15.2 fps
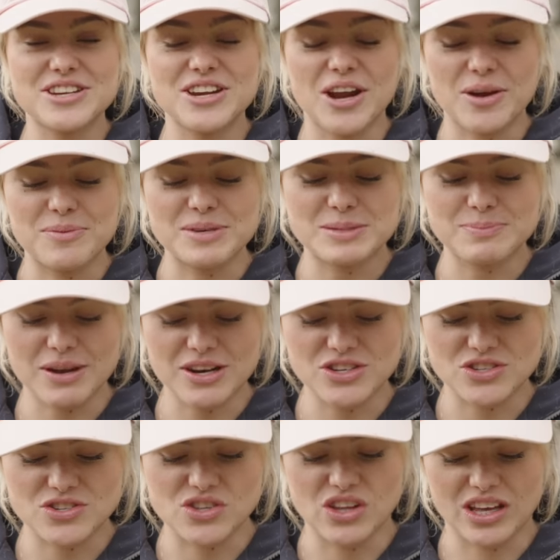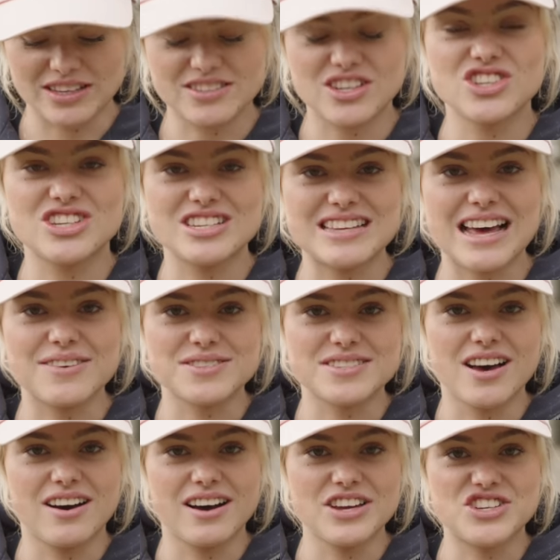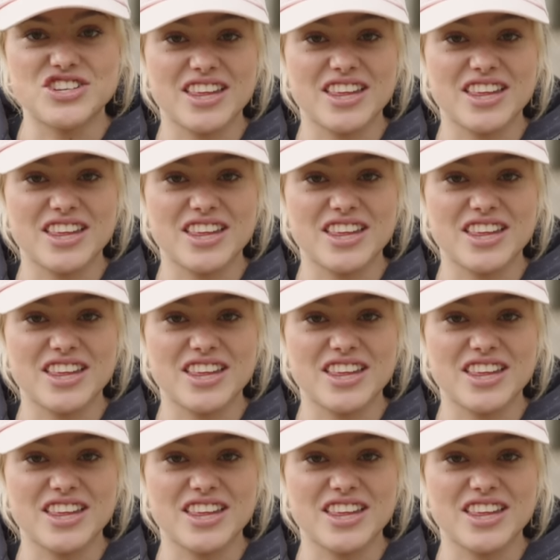you know, my sponges and things, because she's outside,